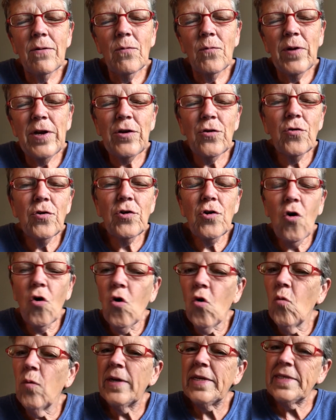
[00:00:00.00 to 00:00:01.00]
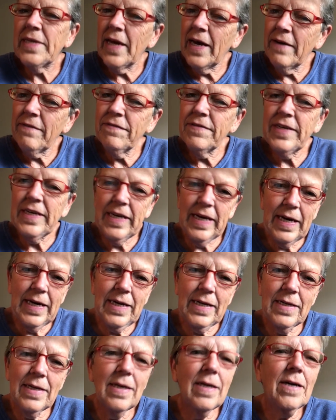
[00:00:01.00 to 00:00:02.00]
we don't always have to
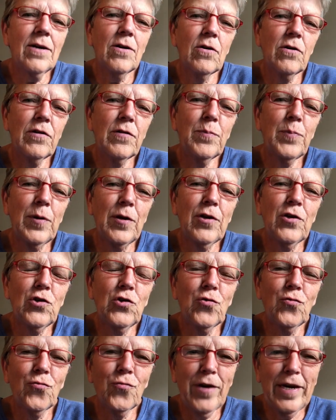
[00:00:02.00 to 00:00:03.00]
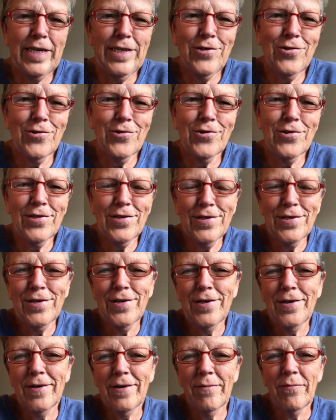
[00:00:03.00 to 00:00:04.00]
get our spiritual writers
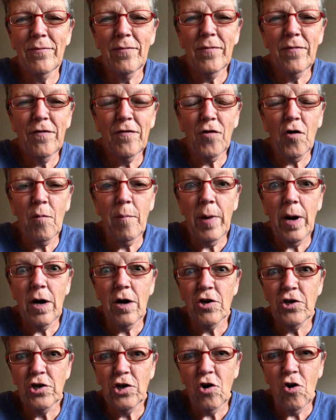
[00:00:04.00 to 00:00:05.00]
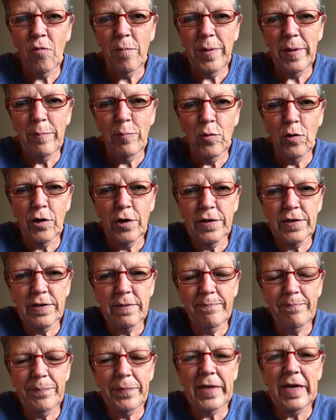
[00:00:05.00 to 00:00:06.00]
um, from hard copy
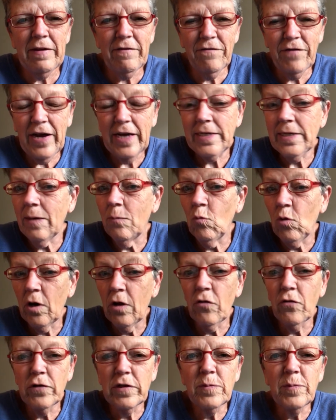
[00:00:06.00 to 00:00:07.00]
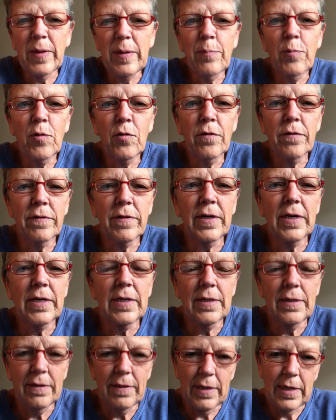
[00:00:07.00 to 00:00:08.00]
books. In fact, I'm one of those people that
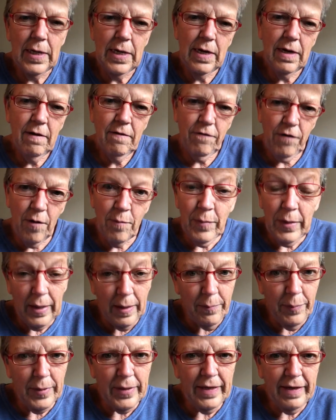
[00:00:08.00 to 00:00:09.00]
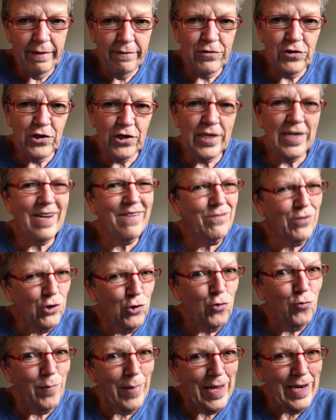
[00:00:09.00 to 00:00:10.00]
firmly believes you can have
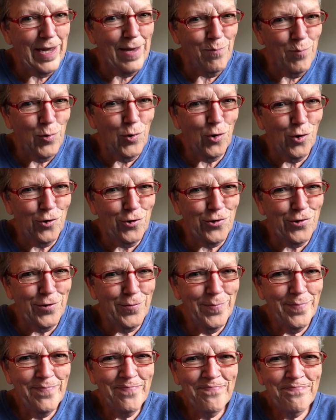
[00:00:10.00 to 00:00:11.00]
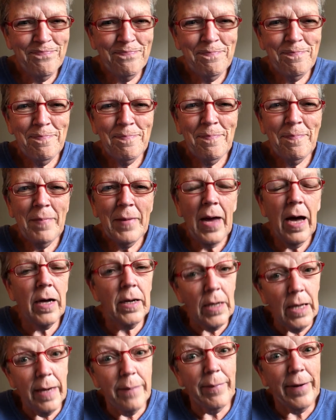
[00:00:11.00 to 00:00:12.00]
too many books.
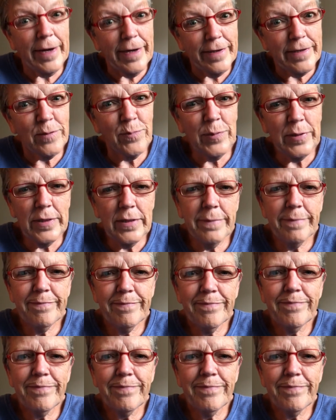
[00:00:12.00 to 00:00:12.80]
Unlike my husband,